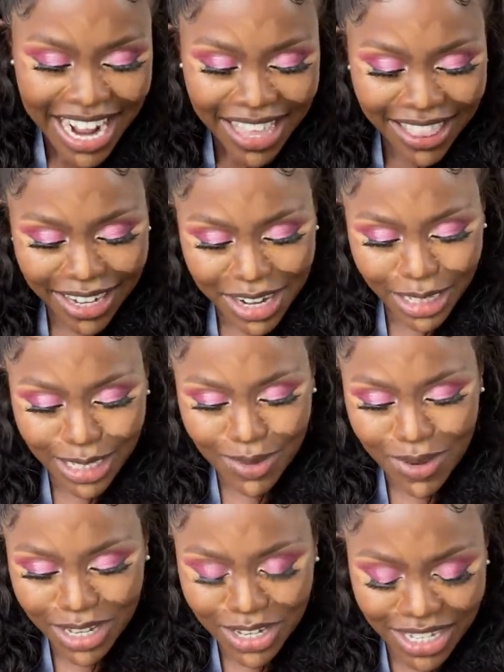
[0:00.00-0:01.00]
the next
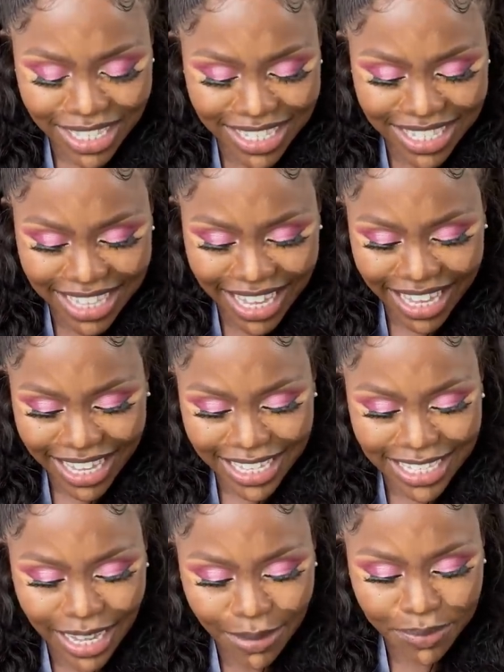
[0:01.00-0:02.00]
question
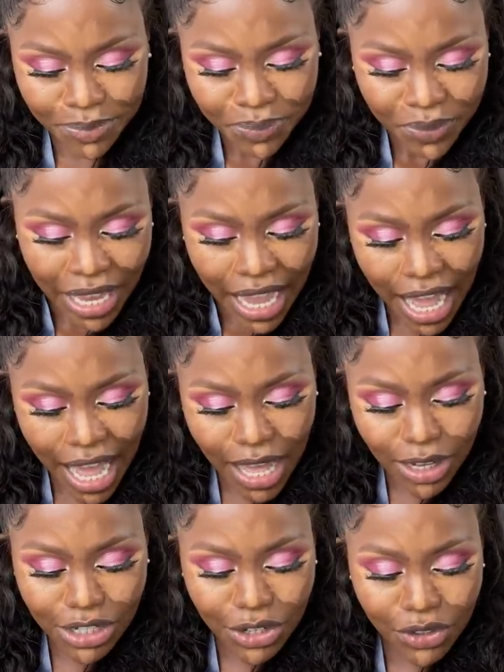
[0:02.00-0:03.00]
says
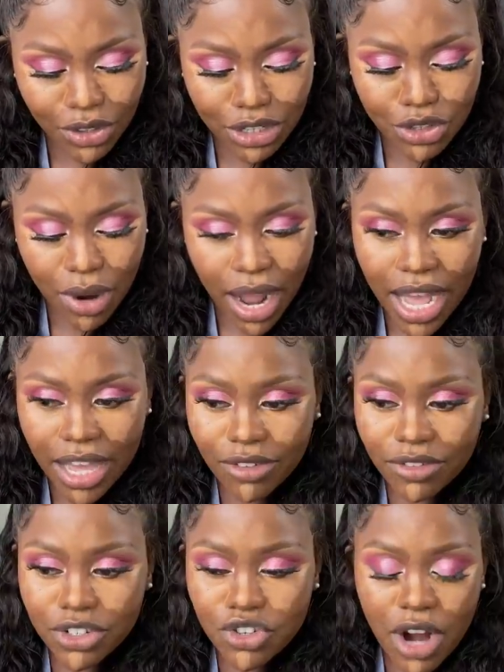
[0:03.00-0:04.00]
how do you
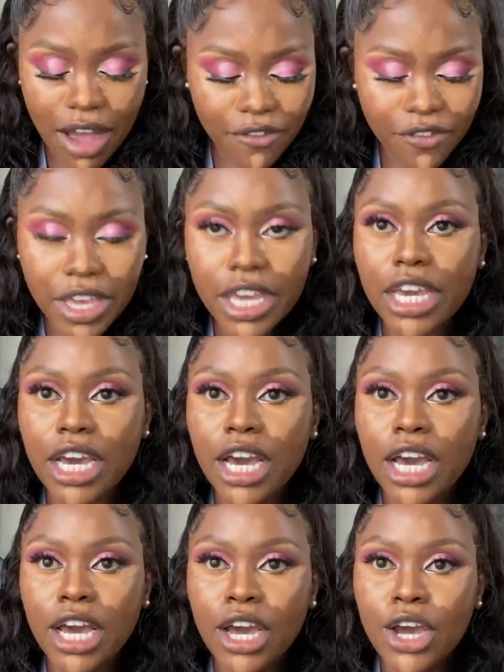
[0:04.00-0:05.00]
drive traffic
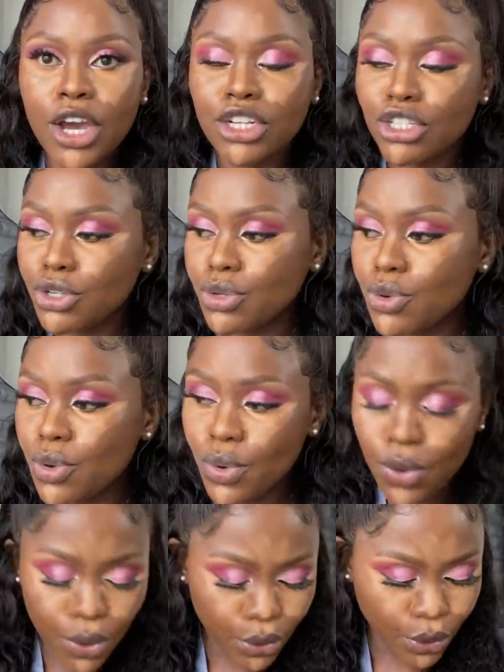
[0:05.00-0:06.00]

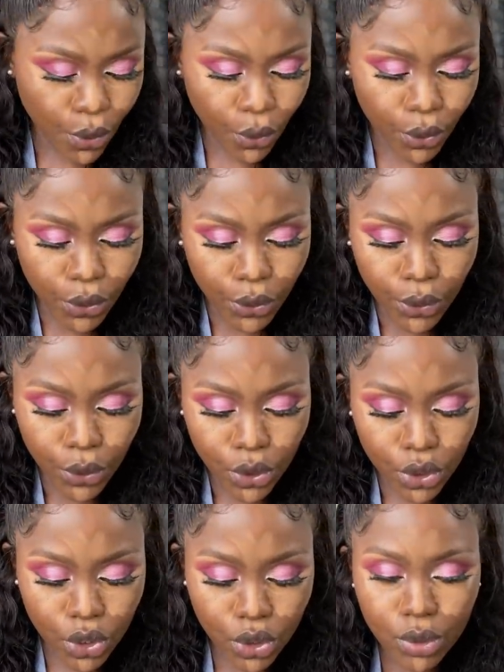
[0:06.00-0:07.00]
to your
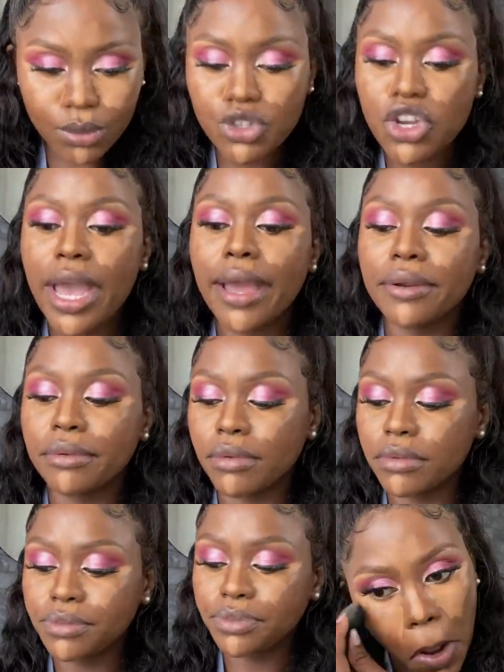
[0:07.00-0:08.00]
youtube channel
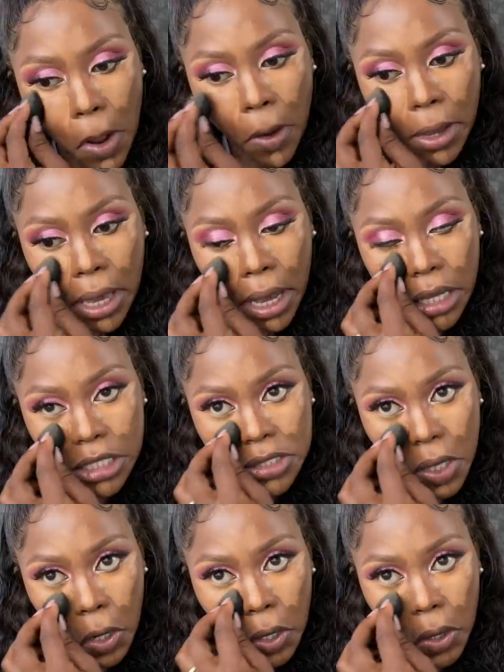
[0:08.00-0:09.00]
okay i
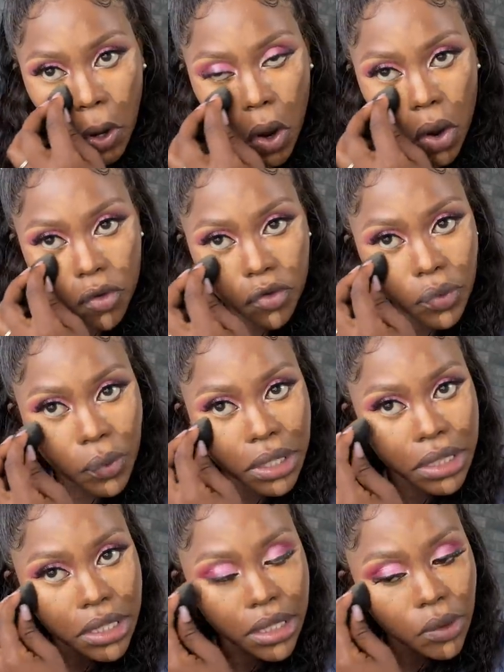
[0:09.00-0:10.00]
started off
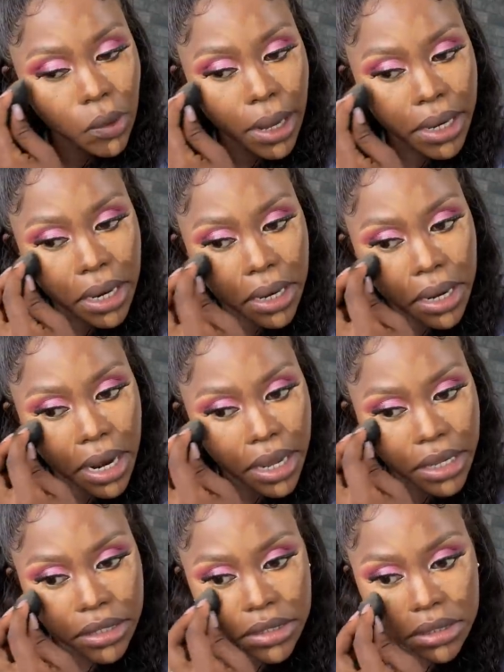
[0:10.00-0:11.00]
with quite a
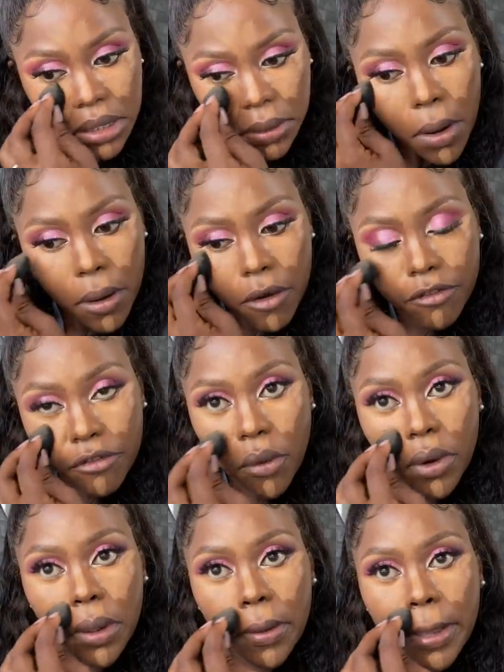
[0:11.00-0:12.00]
nice
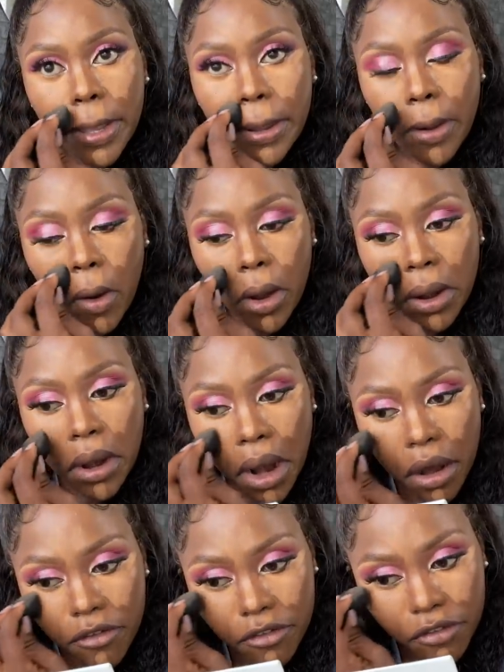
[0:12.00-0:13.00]
following
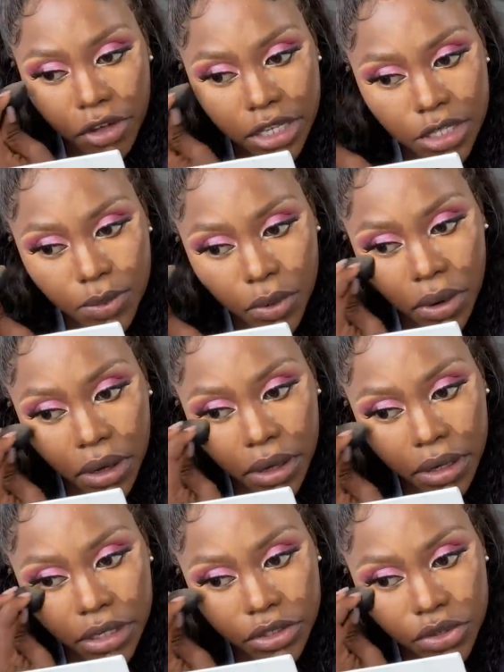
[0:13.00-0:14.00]
on facebook
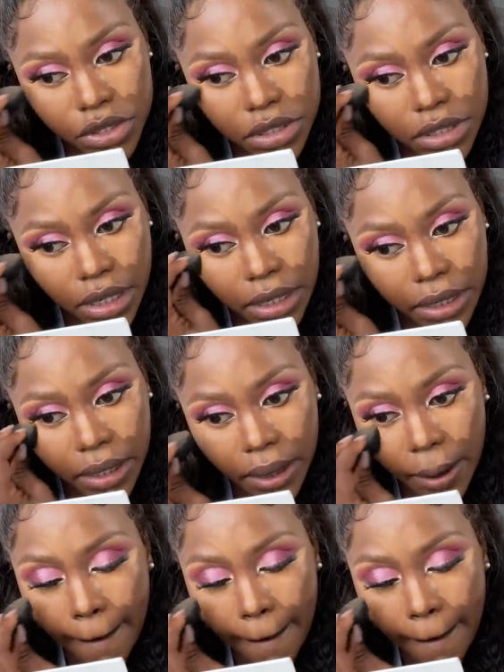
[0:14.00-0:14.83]
interestingly